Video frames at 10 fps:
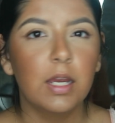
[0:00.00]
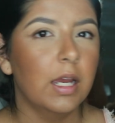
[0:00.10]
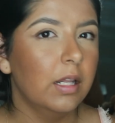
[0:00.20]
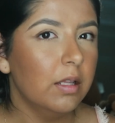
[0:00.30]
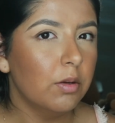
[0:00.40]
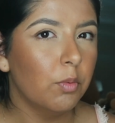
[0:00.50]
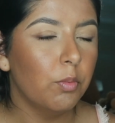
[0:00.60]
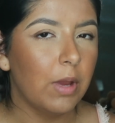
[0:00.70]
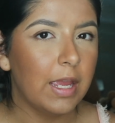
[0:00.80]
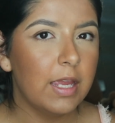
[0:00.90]
I look
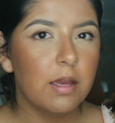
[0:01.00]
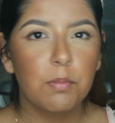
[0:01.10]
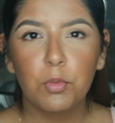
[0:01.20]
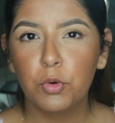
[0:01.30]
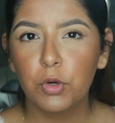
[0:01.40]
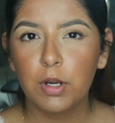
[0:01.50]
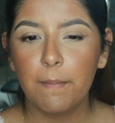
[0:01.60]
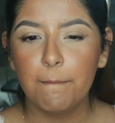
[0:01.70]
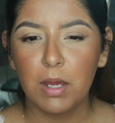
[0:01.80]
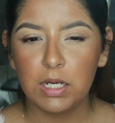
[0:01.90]
way more
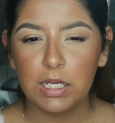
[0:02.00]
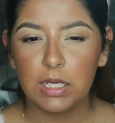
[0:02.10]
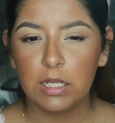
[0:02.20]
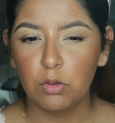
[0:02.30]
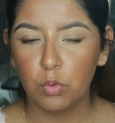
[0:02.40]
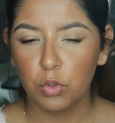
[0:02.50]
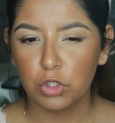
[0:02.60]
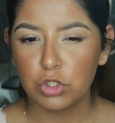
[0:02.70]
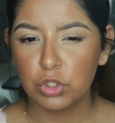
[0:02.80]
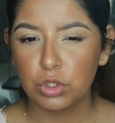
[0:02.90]
muddy and
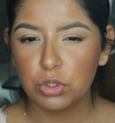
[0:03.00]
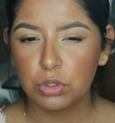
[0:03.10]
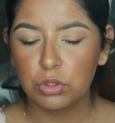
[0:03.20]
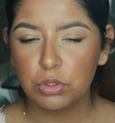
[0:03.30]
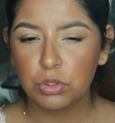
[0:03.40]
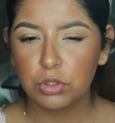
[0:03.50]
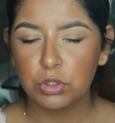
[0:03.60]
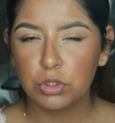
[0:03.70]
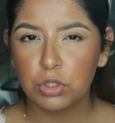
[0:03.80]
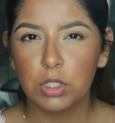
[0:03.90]
orange
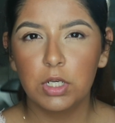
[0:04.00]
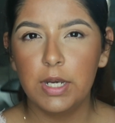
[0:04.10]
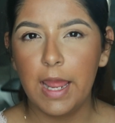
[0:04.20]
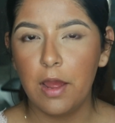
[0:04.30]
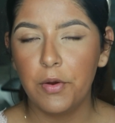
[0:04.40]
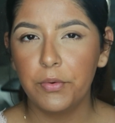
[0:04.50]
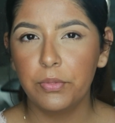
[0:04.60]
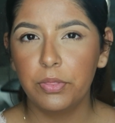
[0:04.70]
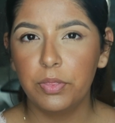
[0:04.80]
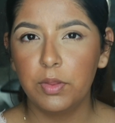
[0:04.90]
now
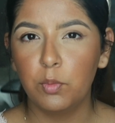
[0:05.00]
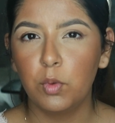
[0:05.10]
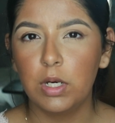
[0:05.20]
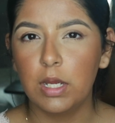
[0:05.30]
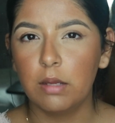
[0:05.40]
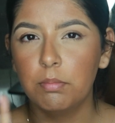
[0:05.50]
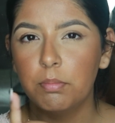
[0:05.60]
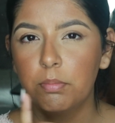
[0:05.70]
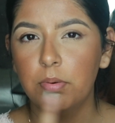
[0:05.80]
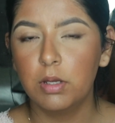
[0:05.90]
than when I
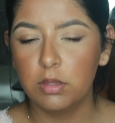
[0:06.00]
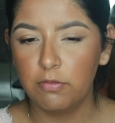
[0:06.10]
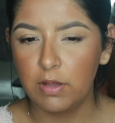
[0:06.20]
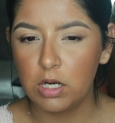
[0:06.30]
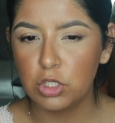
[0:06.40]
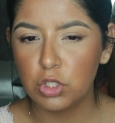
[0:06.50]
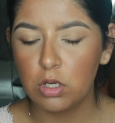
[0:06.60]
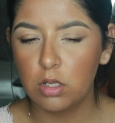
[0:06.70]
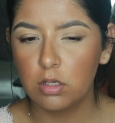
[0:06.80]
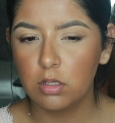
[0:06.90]
put the foundation
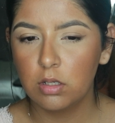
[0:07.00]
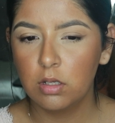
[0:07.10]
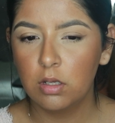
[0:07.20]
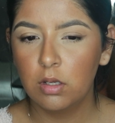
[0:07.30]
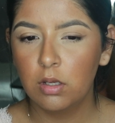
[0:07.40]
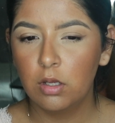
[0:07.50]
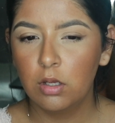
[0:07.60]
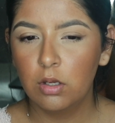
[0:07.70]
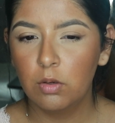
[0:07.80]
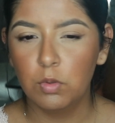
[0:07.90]
on,
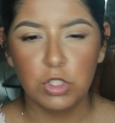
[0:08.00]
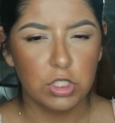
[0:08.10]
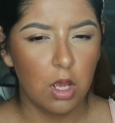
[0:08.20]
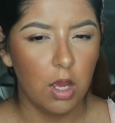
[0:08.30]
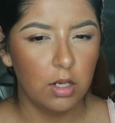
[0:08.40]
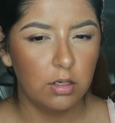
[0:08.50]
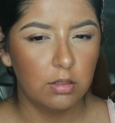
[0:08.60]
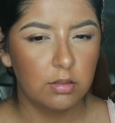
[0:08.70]
which is odd.